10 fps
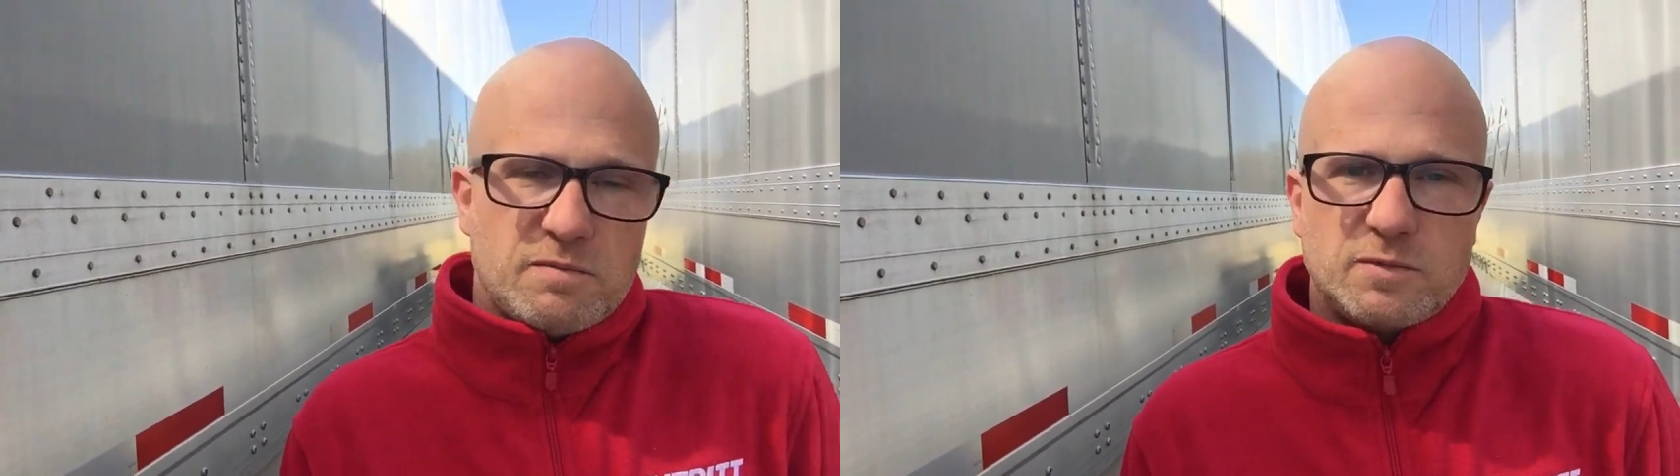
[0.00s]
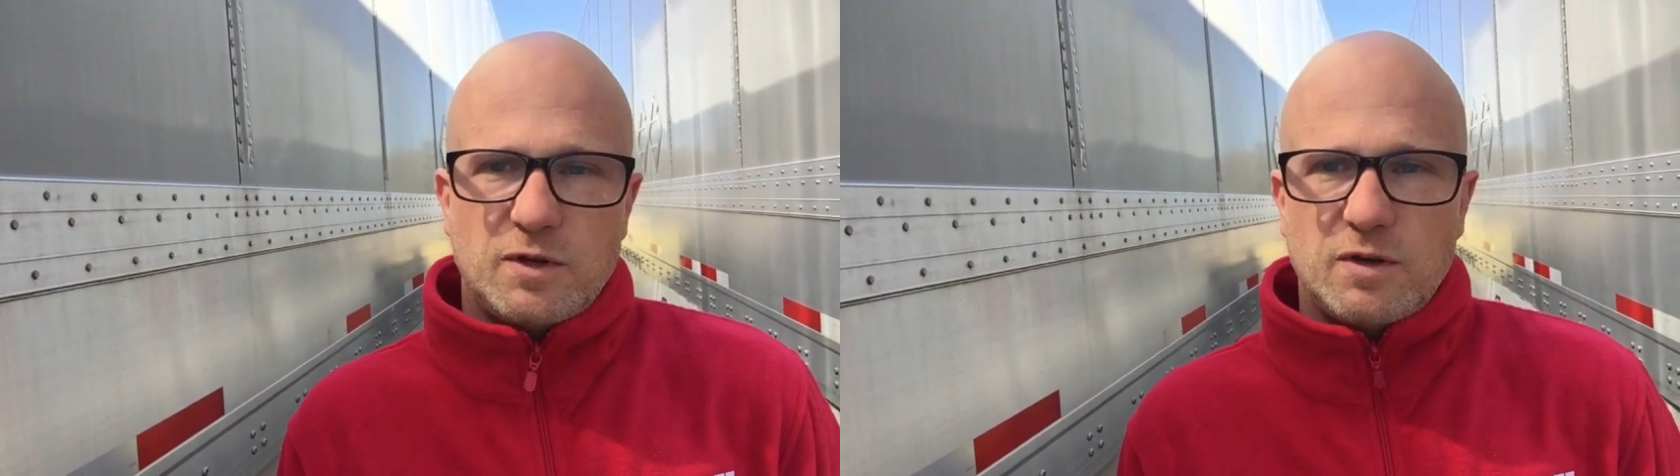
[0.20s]

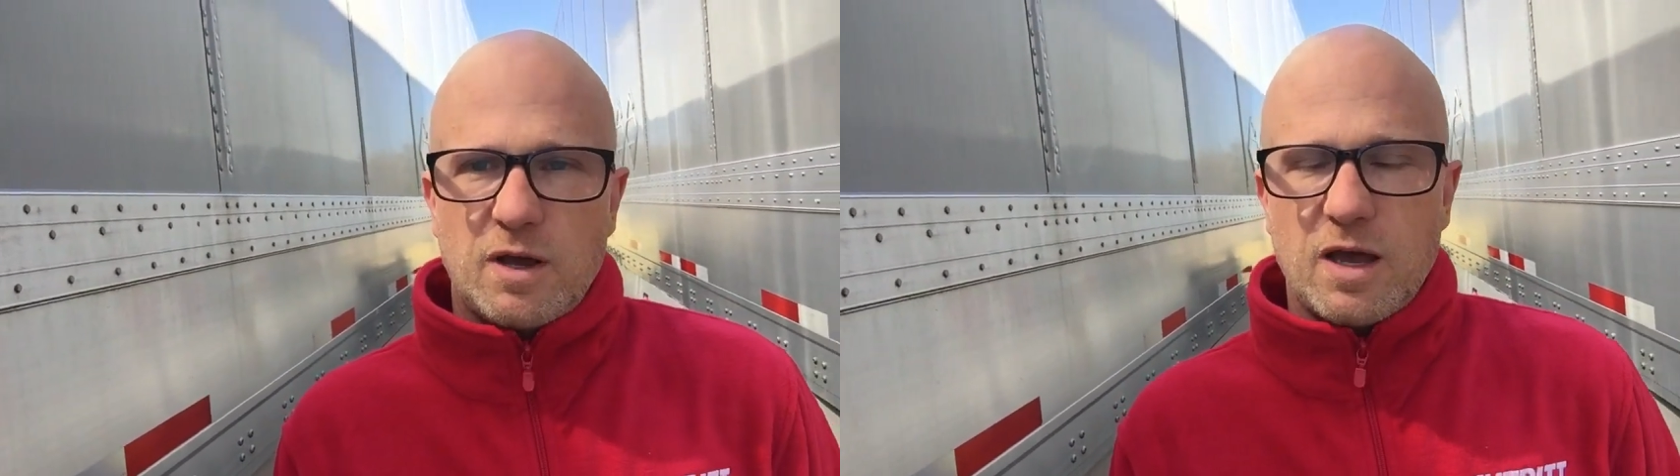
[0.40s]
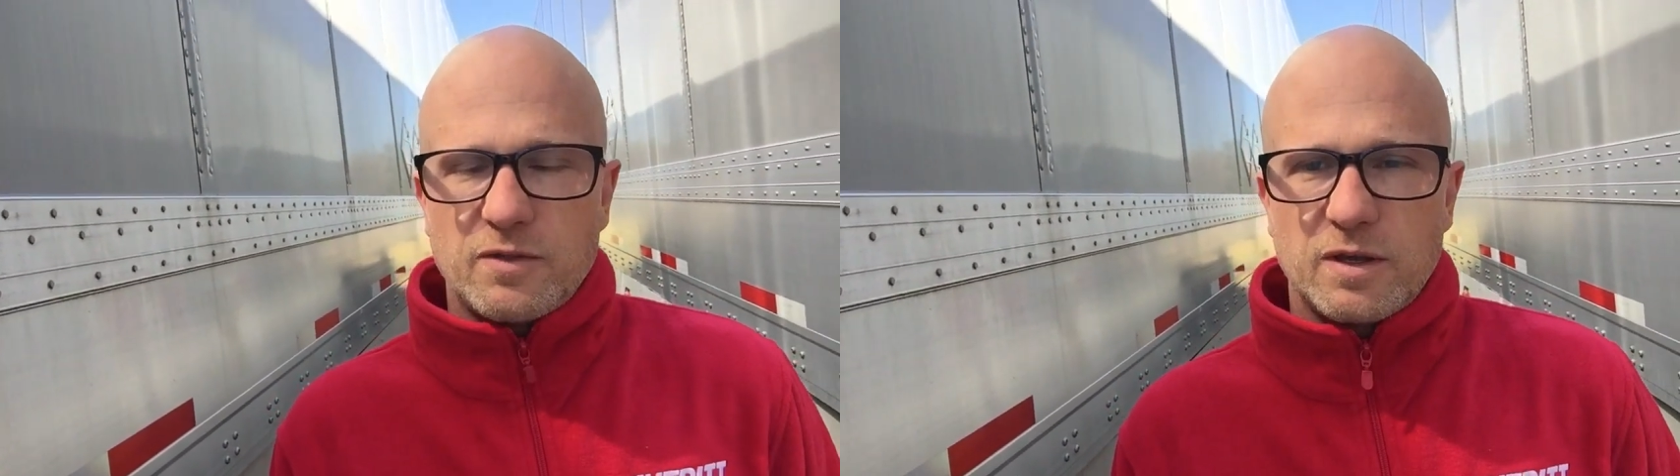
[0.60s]
You know,
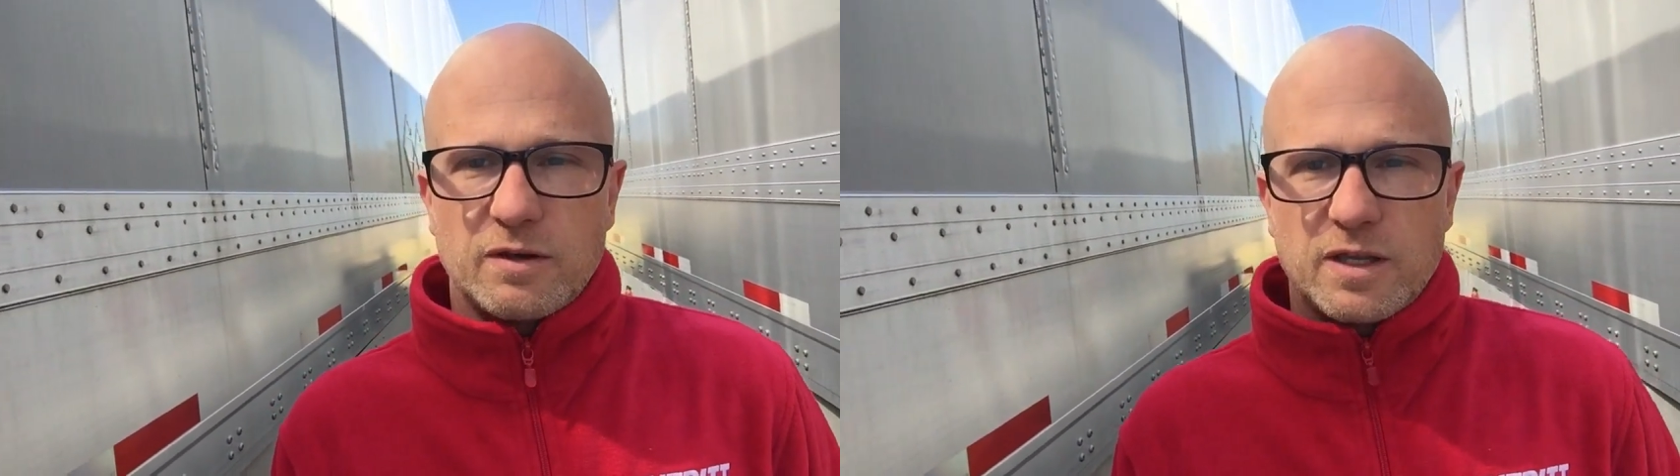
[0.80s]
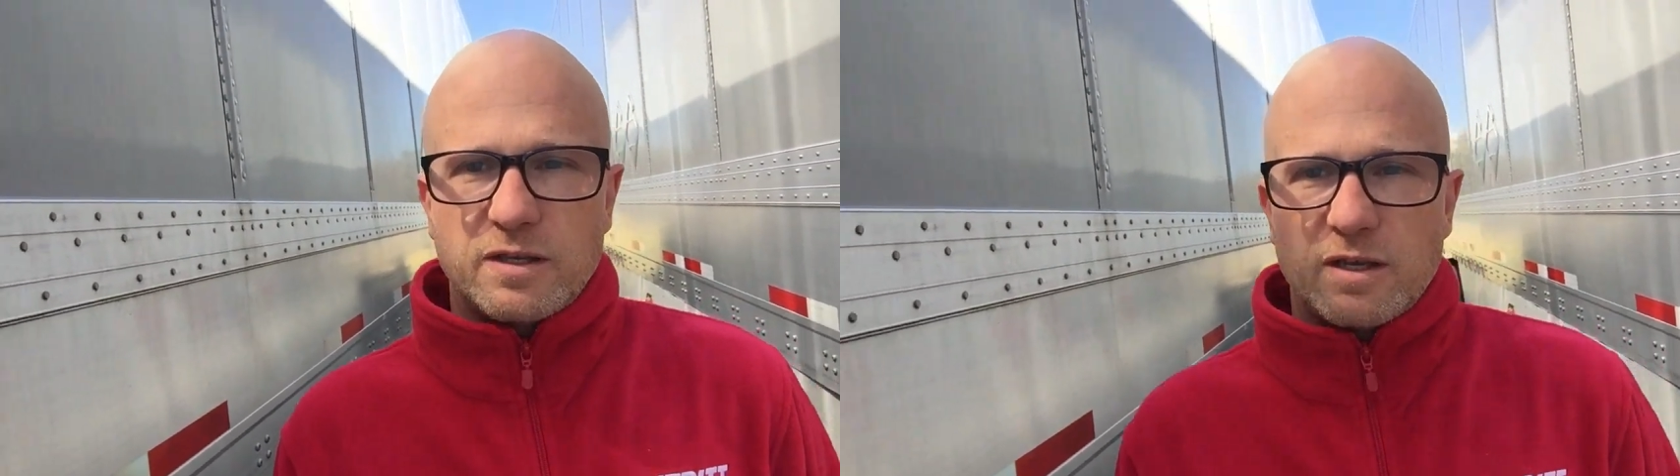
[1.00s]
I think
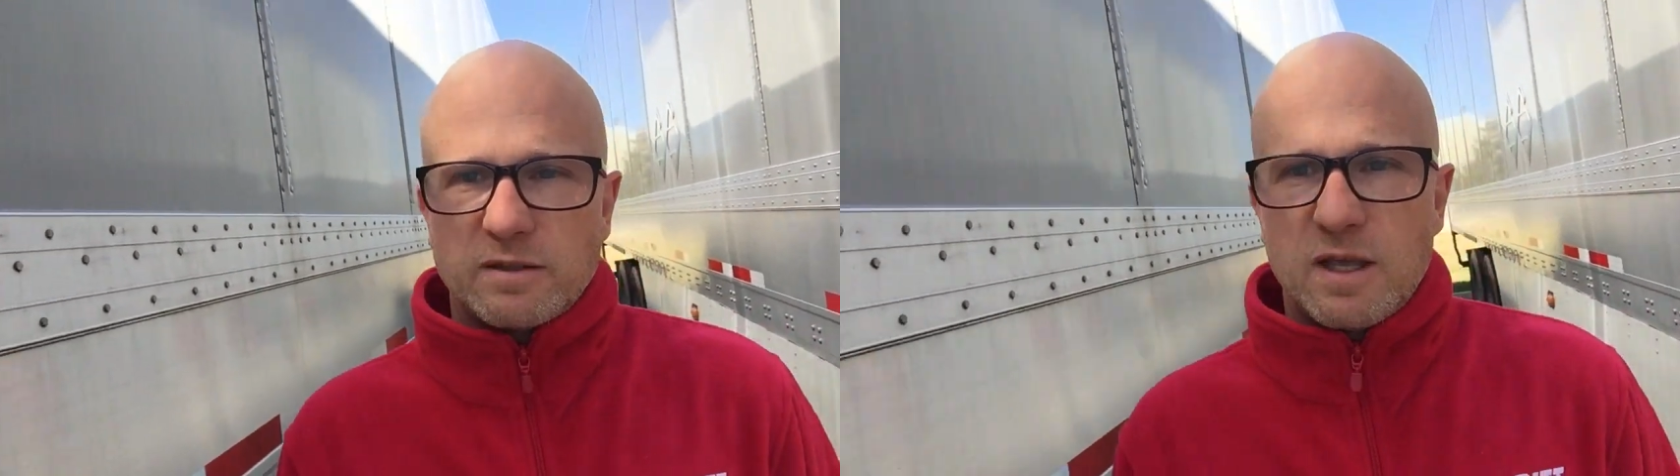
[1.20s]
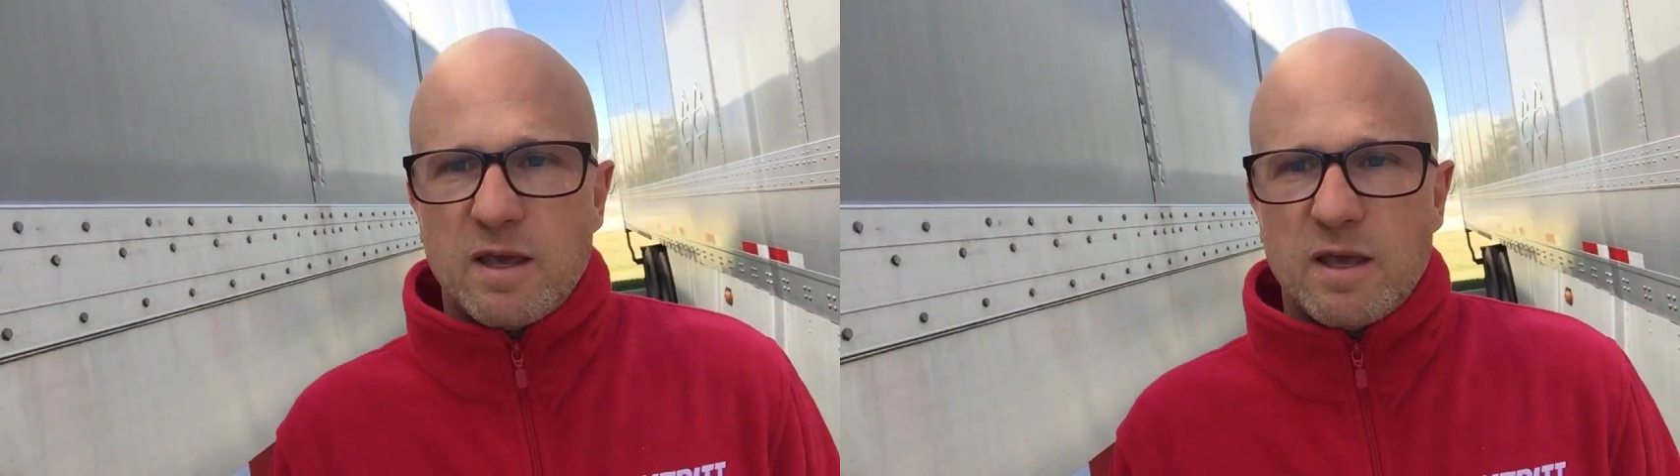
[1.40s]
I'll get it done.